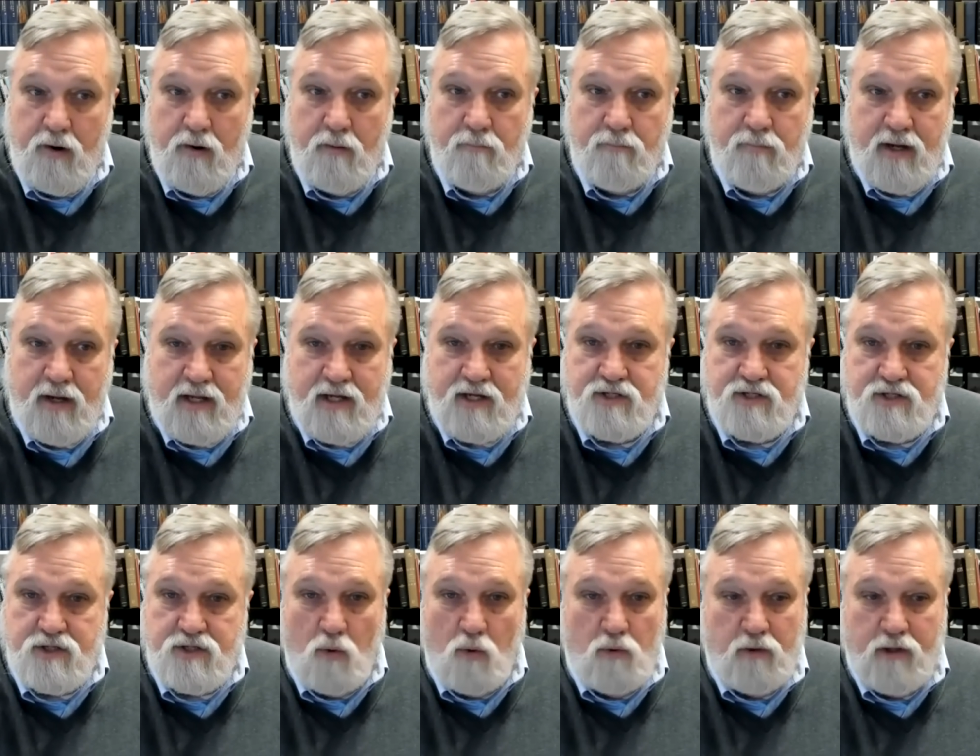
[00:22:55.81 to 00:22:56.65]

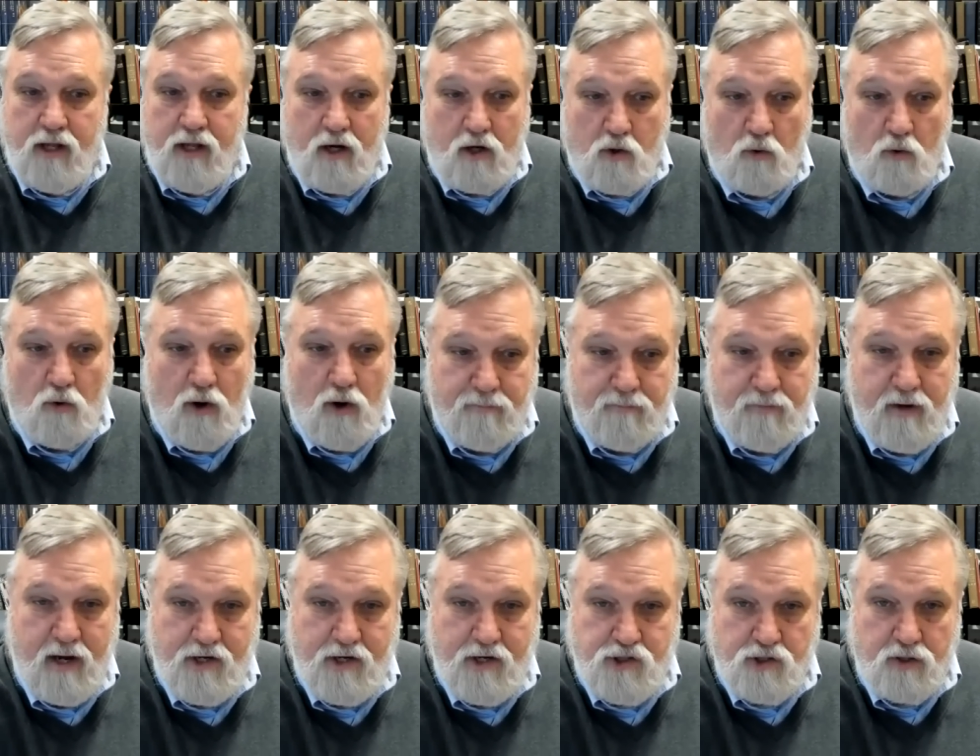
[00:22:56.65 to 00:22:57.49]
because only a corrupt
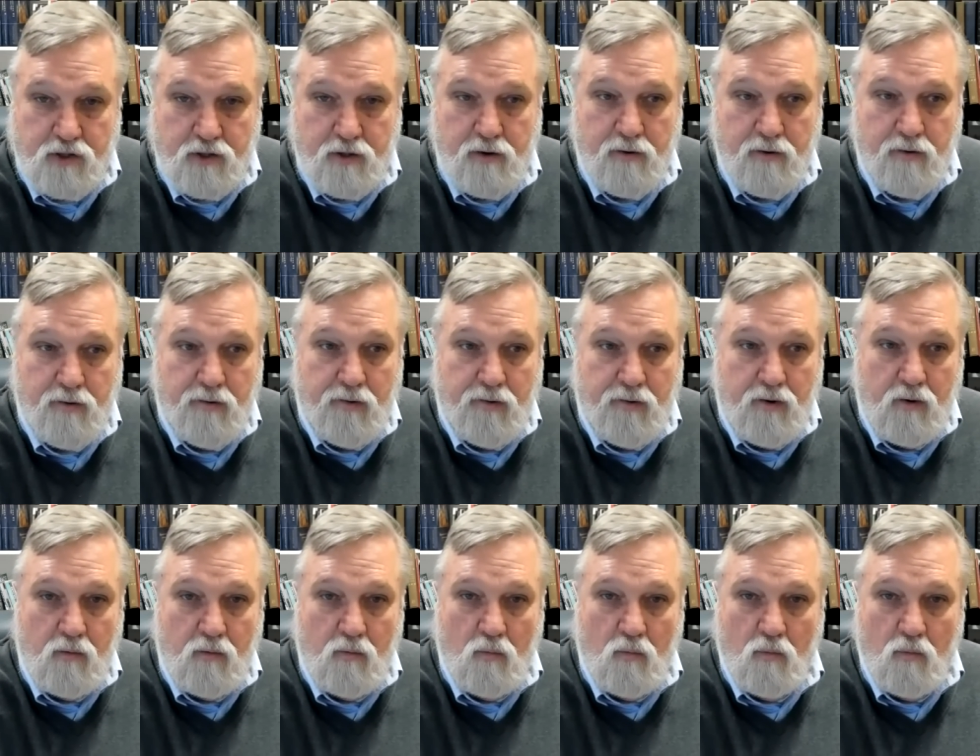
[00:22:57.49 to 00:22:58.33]
nature
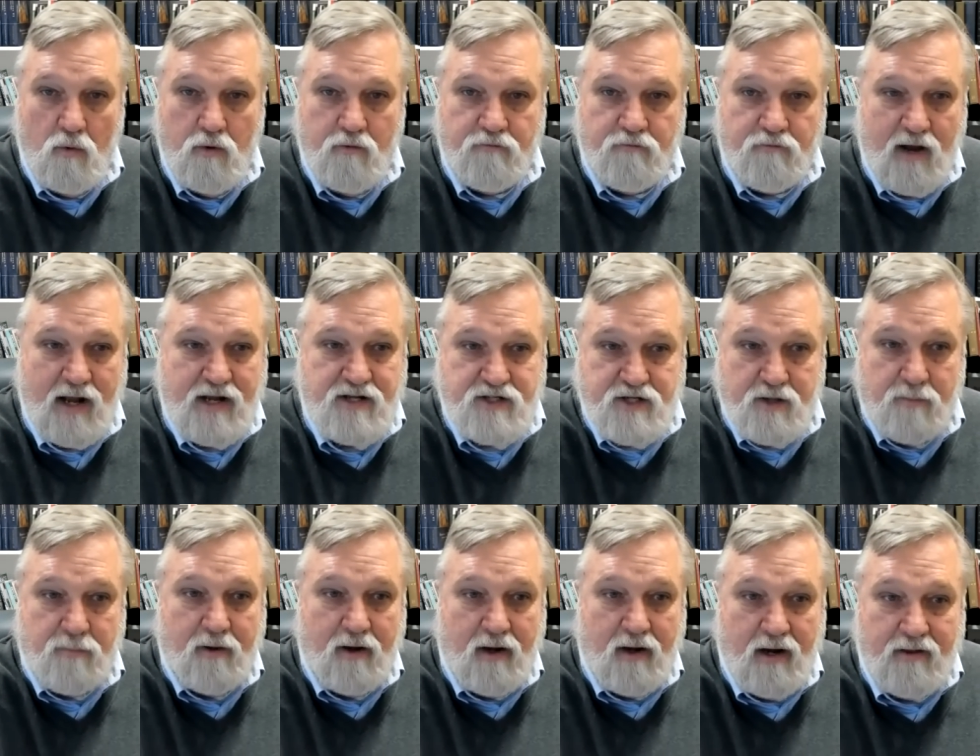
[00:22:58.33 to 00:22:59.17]
would find
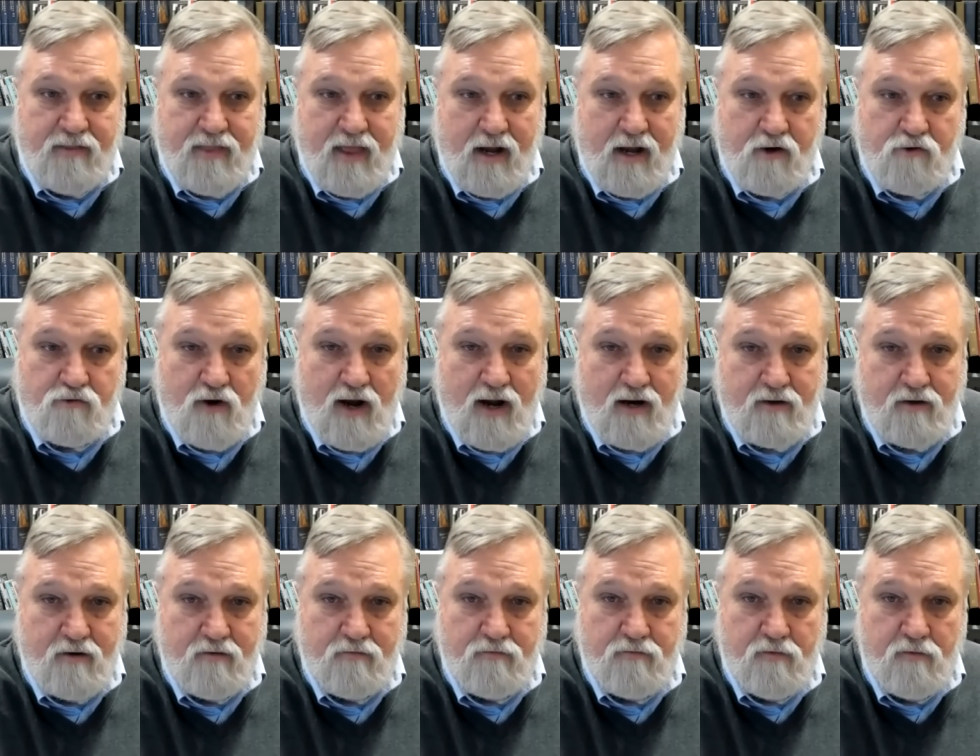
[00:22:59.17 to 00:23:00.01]
something like that attractive.